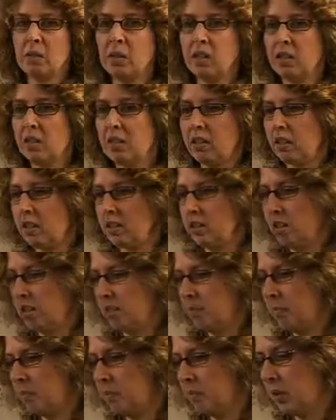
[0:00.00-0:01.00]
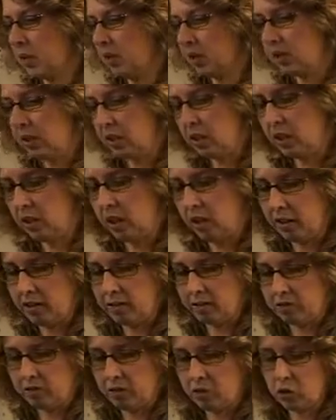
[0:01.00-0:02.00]
with the
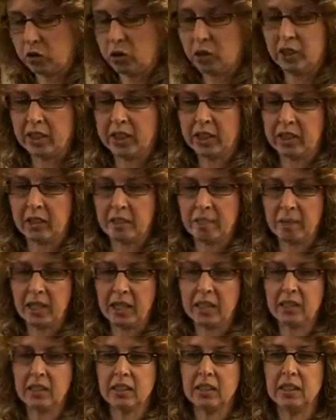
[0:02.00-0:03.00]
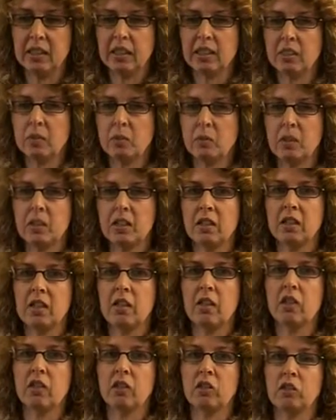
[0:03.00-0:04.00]
life drawing and painting is with an
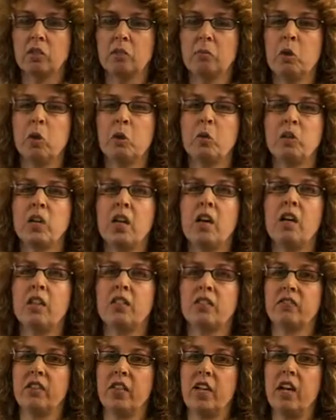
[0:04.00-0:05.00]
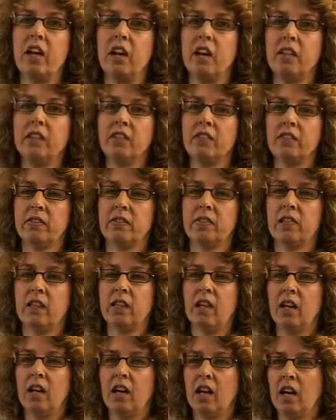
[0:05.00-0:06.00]
art group called Art for Life,
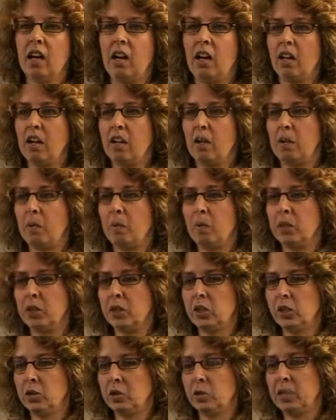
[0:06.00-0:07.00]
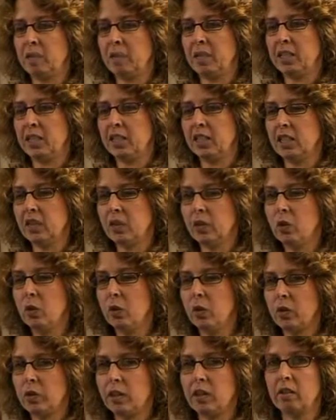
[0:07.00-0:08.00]
which we meet in
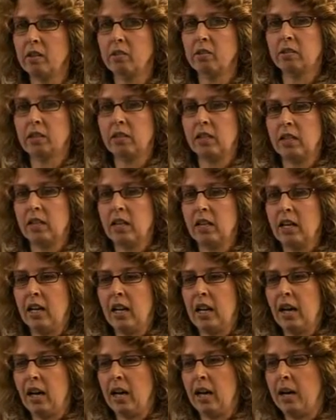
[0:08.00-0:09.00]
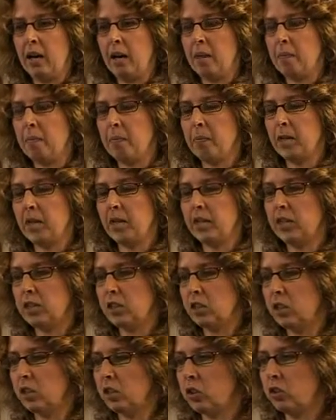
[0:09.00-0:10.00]
North Hill.
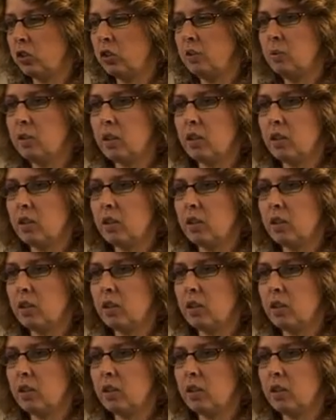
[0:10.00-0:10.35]
It's a group